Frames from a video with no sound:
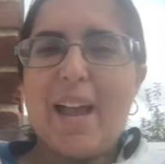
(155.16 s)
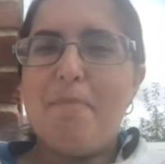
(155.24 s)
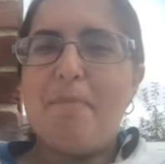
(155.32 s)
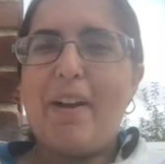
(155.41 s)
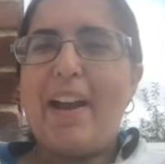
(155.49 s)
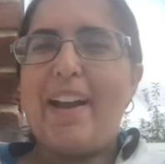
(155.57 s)
I'm
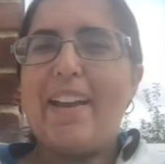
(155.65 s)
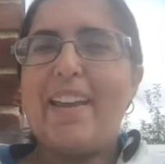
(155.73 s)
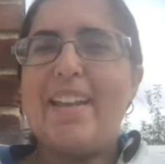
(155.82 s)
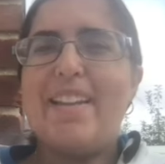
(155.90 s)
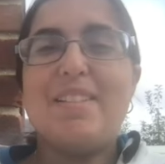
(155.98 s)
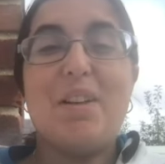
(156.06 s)
back.
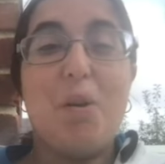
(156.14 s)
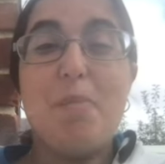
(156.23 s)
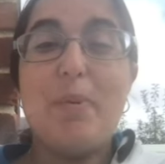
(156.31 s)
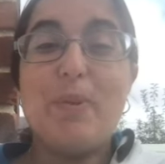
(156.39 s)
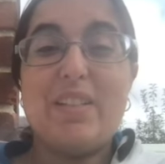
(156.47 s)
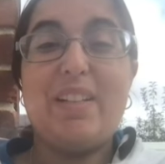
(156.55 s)
It is
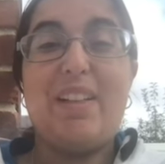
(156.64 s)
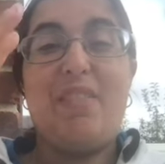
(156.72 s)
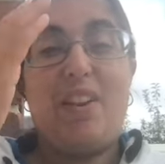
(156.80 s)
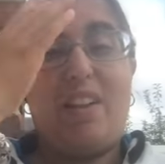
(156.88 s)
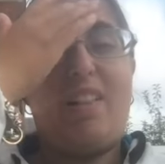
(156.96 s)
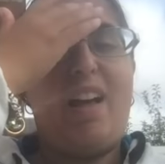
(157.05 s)
almost 11
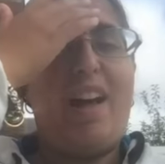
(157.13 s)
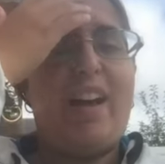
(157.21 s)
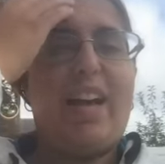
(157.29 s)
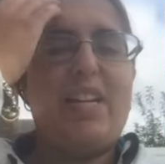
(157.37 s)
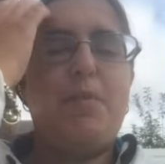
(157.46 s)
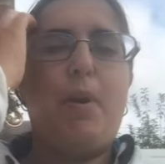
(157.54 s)
o'clock.
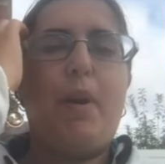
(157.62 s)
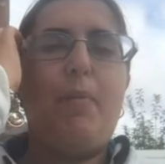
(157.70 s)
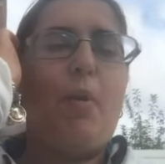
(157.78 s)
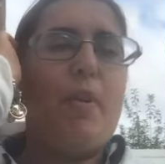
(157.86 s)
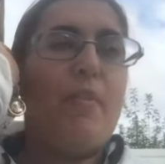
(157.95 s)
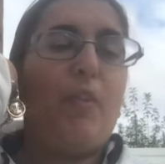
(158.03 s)
I went up
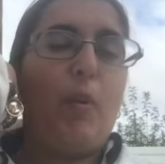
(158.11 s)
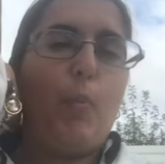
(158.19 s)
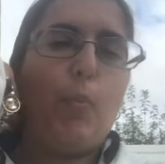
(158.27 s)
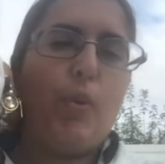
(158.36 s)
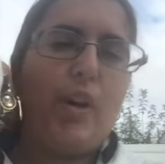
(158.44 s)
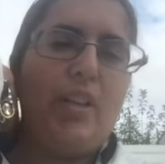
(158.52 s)
going for
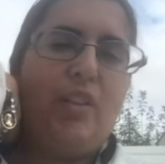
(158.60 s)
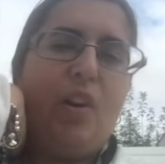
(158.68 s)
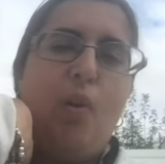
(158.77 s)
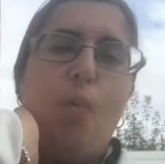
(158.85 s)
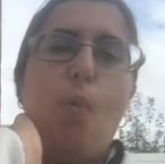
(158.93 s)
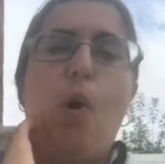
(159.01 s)
a pretty
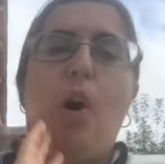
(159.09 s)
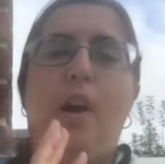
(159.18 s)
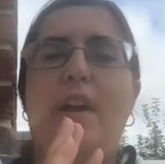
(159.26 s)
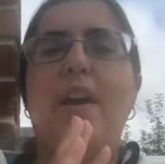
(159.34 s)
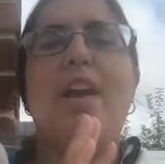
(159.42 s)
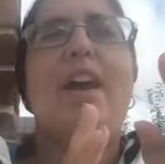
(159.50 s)
long walk.
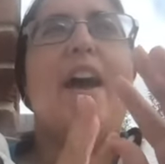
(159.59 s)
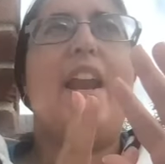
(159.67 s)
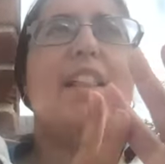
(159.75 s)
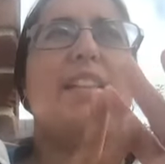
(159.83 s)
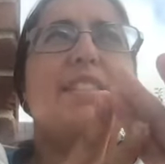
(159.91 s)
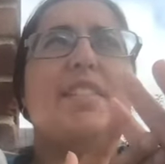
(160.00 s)
And
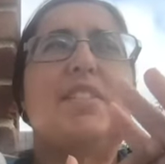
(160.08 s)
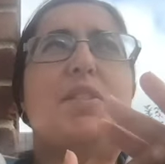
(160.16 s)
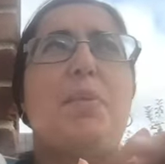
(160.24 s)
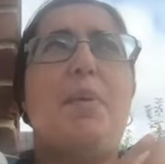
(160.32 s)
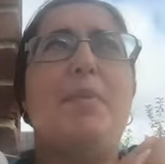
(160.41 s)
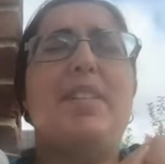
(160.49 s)
I listened
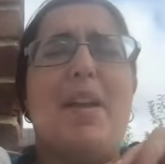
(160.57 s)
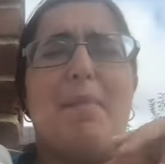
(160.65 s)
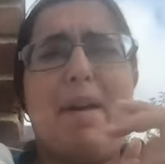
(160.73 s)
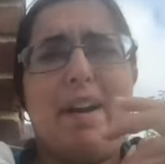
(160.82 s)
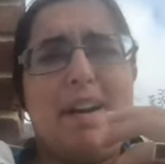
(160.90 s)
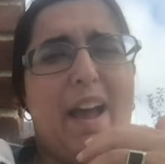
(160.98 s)
to, I would say,
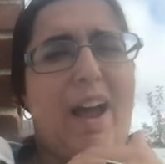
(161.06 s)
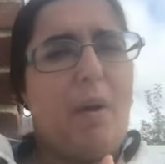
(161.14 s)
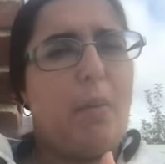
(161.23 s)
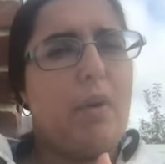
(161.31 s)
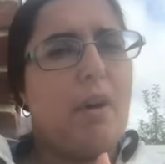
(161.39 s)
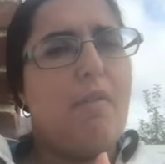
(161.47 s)
about an
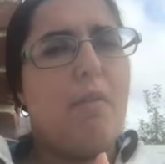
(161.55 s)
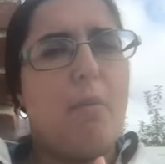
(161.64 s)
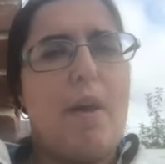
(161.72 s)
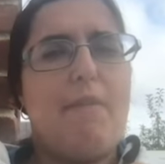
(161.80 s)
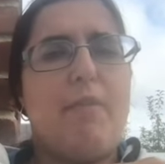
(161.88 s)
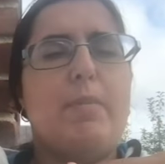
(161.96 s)
hour of The
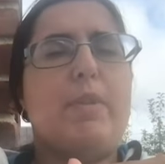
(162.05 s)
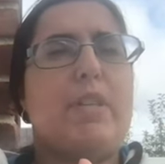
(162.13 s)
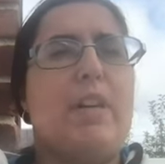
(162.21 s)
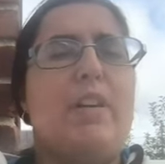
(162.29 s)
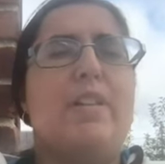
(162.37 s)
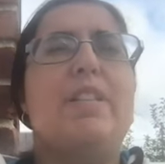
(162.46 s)
Wife
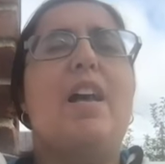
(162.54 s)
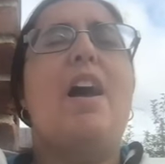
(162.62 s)
Upstairs.